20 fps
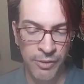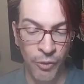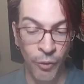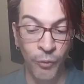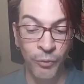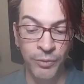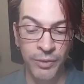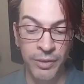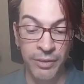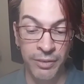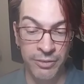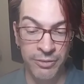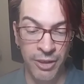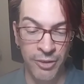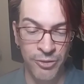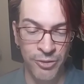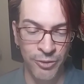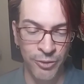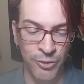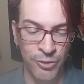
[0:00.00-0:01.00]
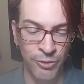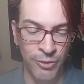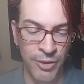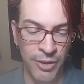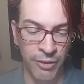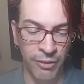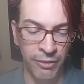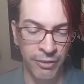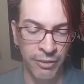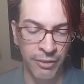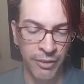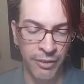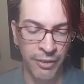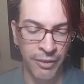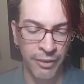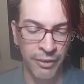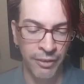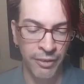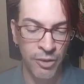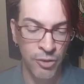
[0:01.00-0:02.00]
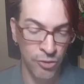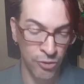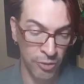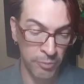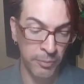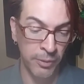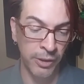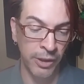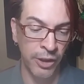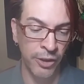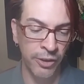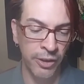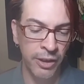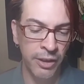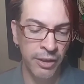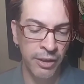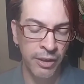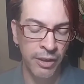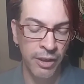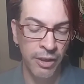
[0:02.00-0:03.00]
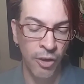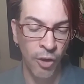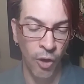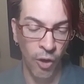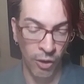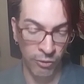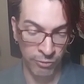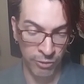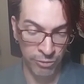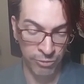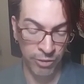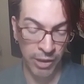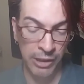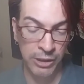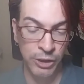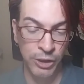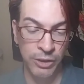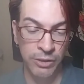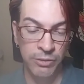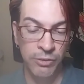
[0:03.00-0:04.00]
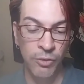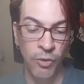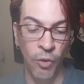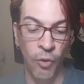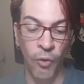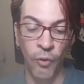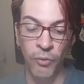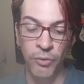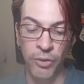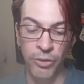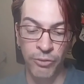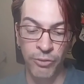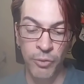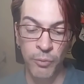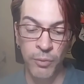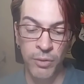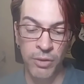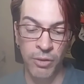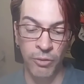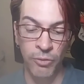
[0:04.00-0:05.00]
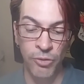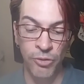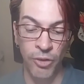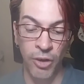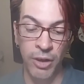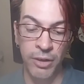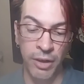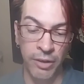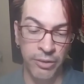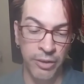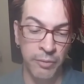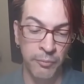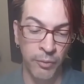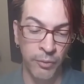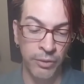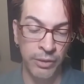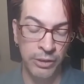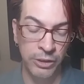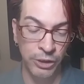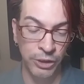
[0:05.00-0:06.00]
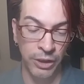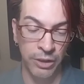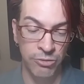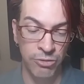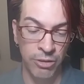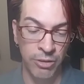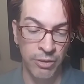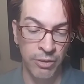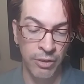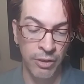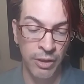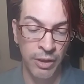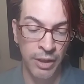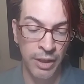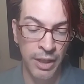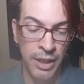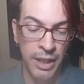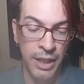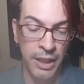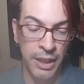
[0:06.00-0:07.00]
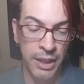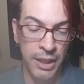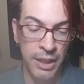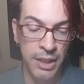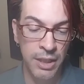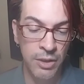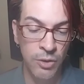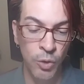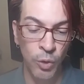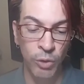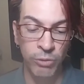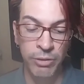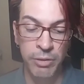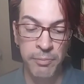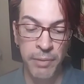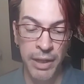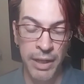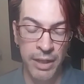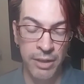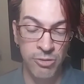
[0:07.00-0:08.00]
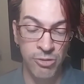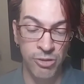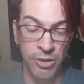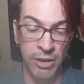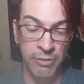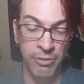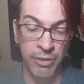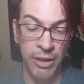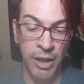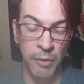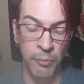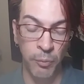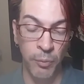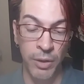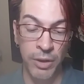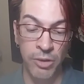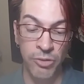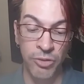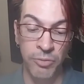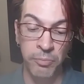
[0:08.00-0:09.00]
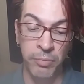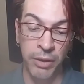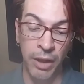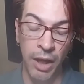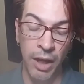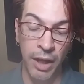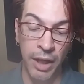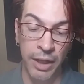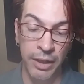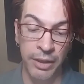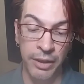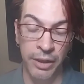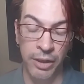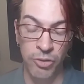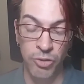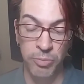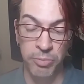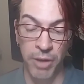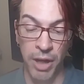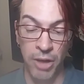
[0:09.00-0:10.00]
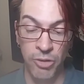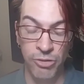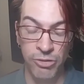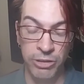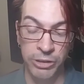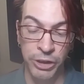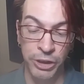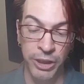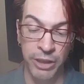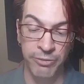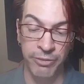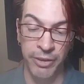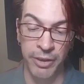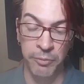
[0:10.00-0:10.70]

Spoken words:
Only the desert is real. Similarly, on reflection, all the three worlds are nothing more than chit. He who remains giving up what is implied and expressed is Shiva